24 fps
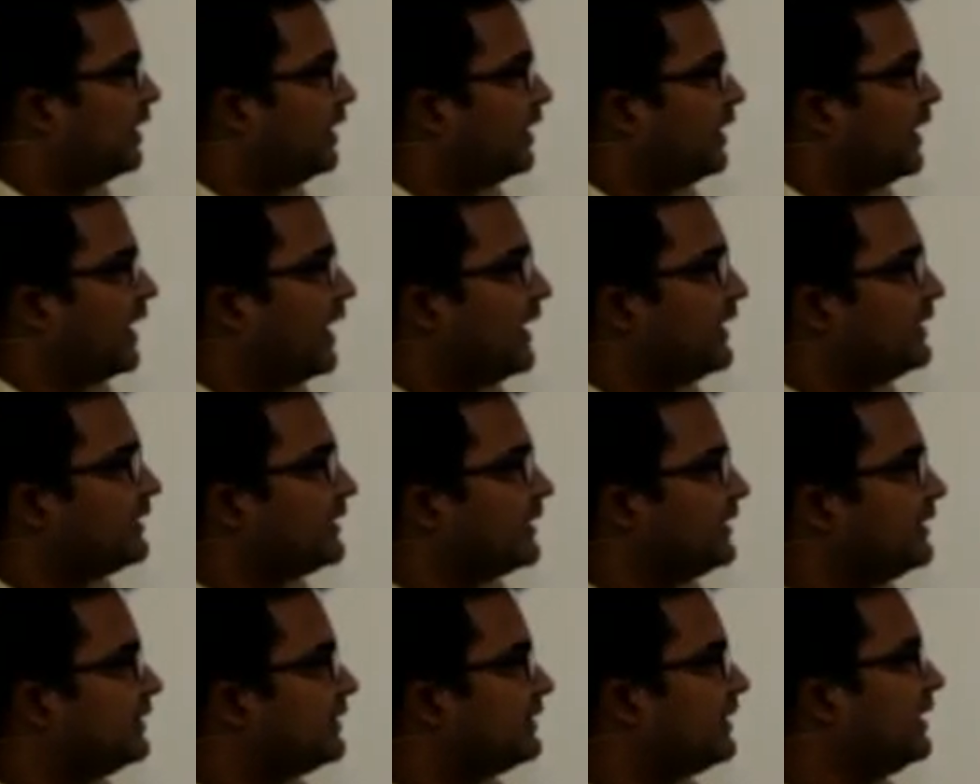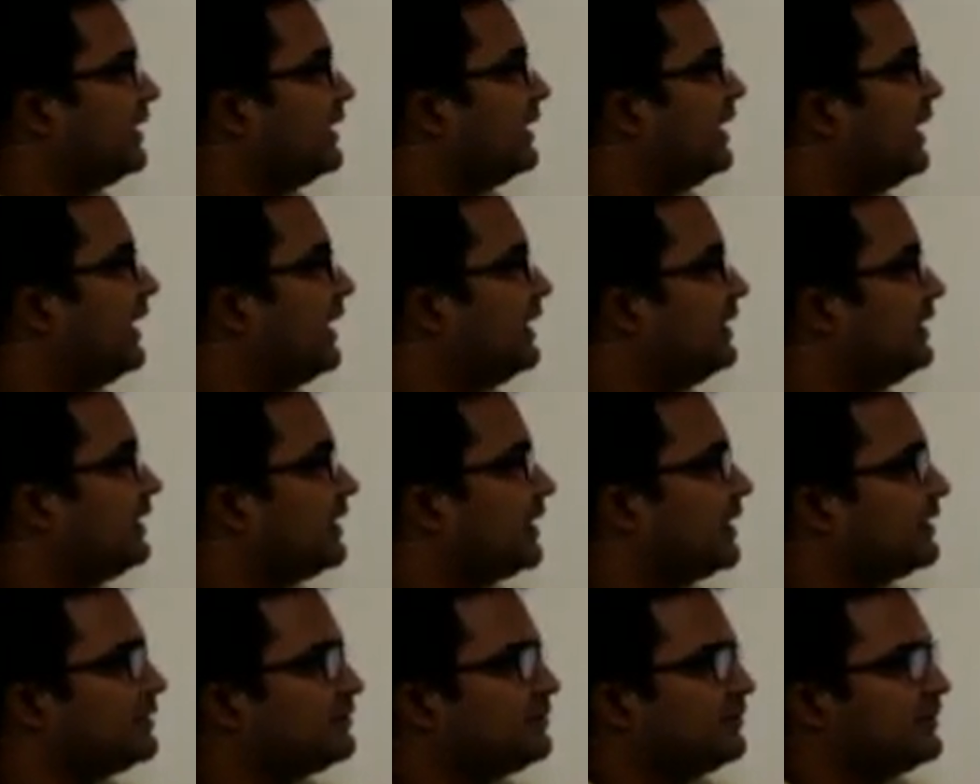hike in the
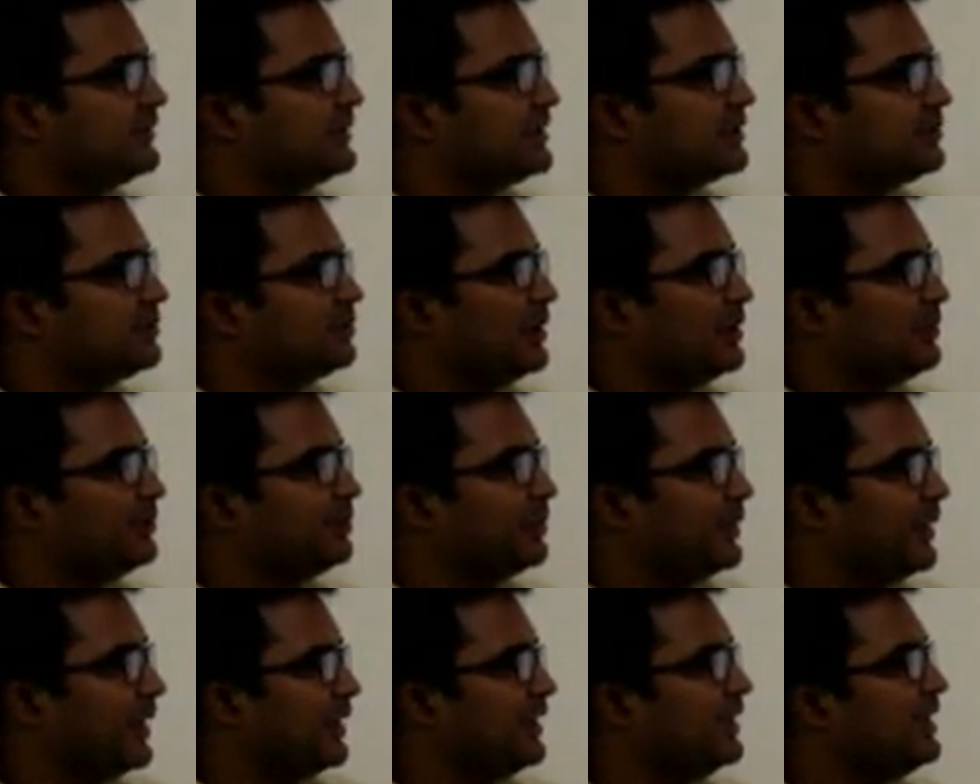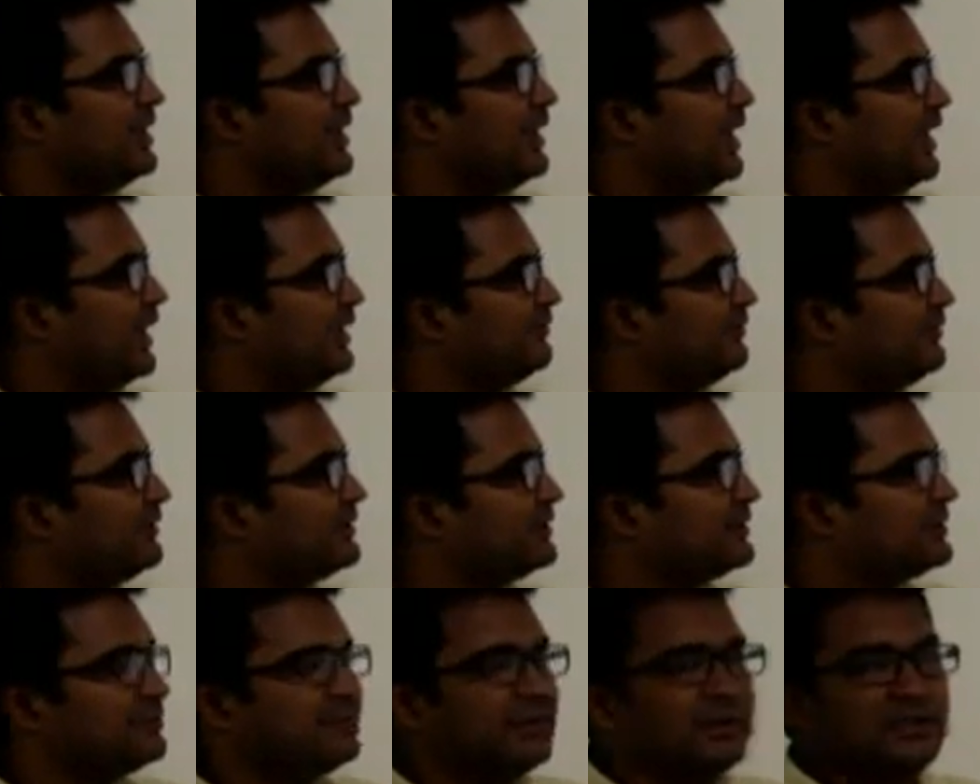interest which is being paid and
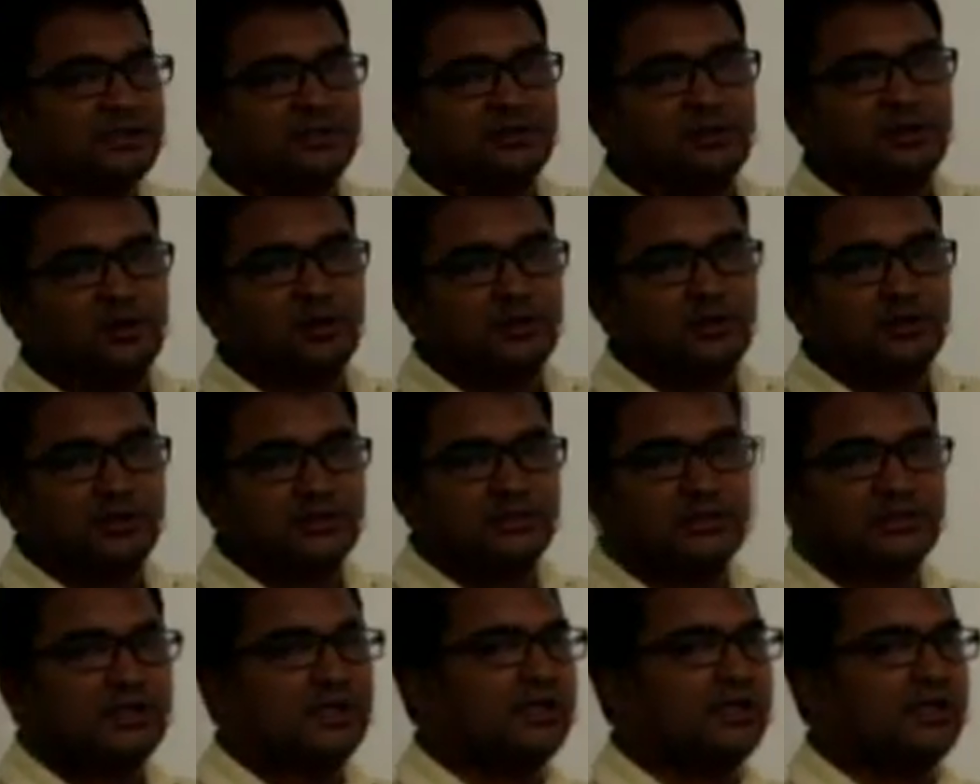which is being shown